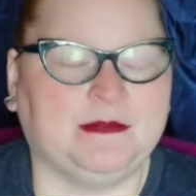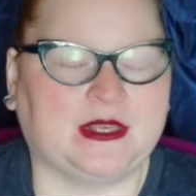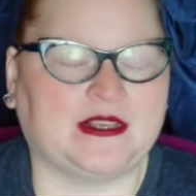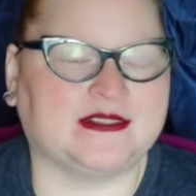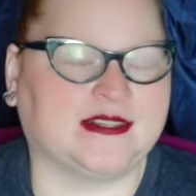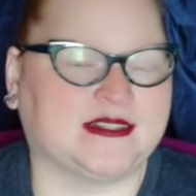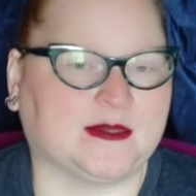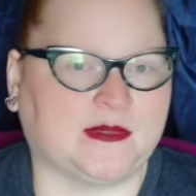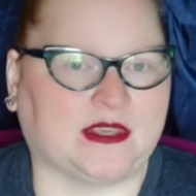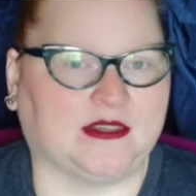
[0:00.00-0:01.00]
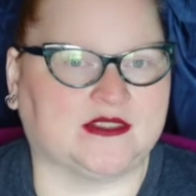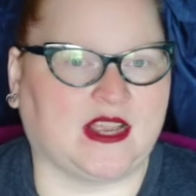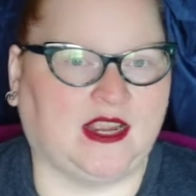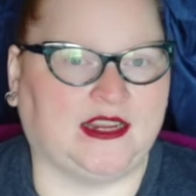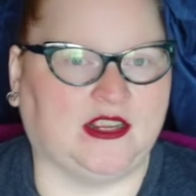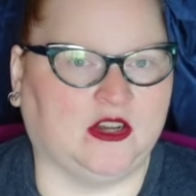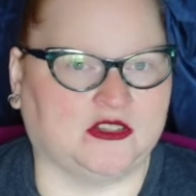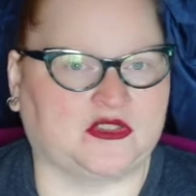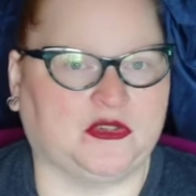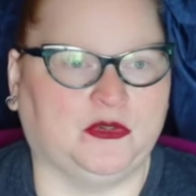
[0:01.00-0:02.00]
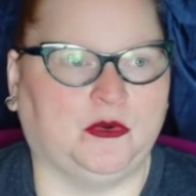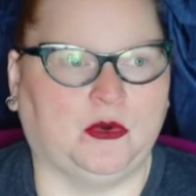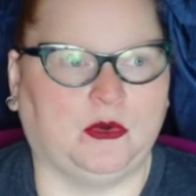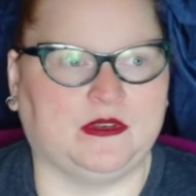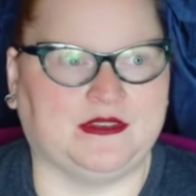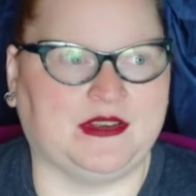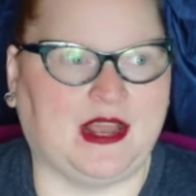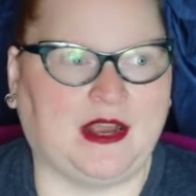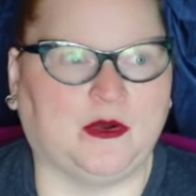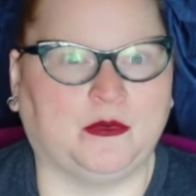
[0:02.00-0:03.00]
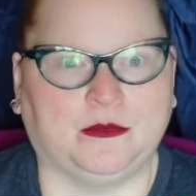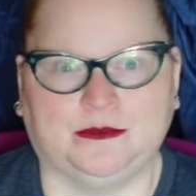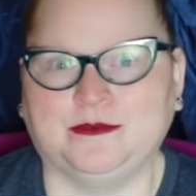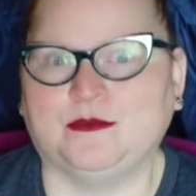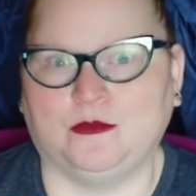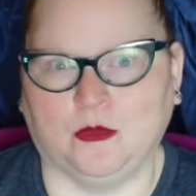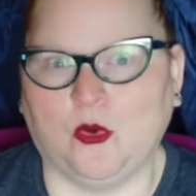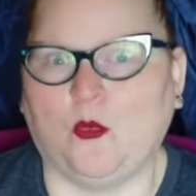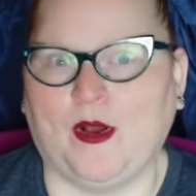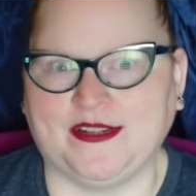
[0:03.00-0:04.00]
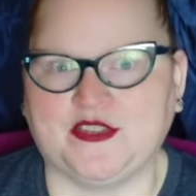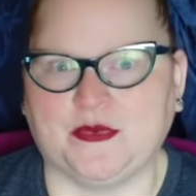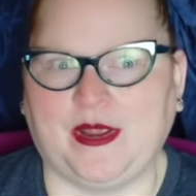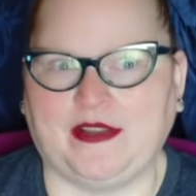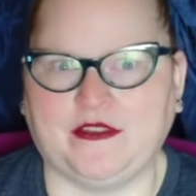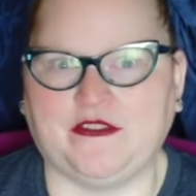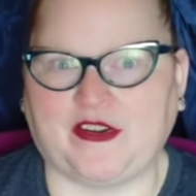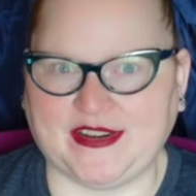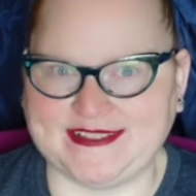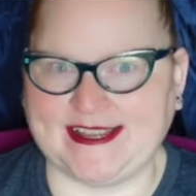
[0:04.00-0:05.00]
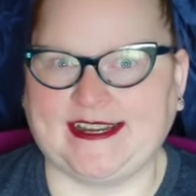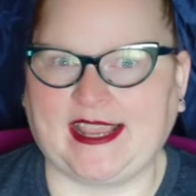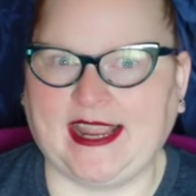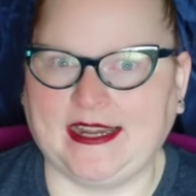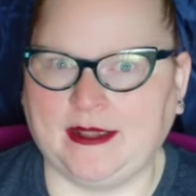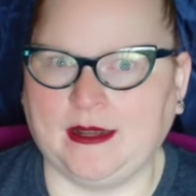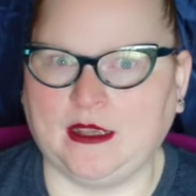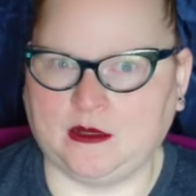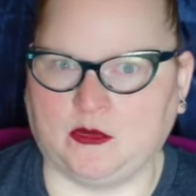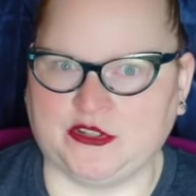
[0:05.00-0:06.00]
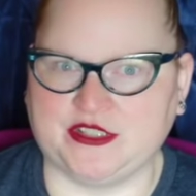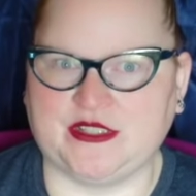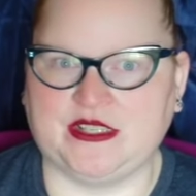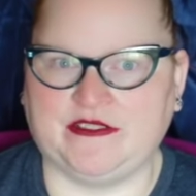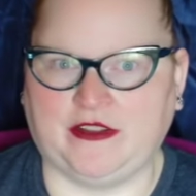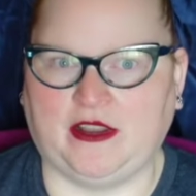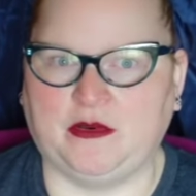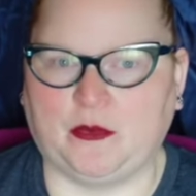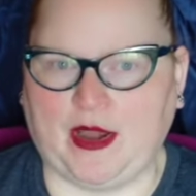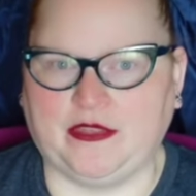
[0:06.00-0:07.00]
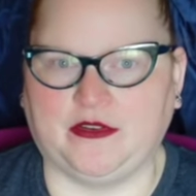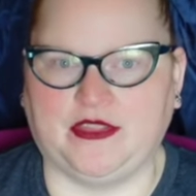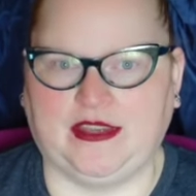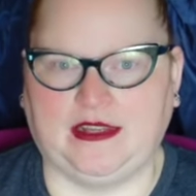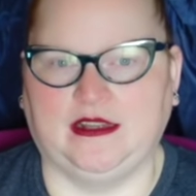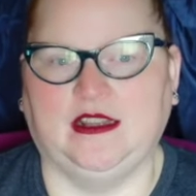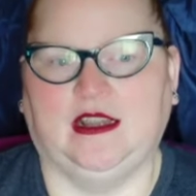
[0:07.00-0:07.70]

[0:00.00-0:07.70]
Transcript: because that's something else I also now want to have, a very dedicated emergency fund, rather than,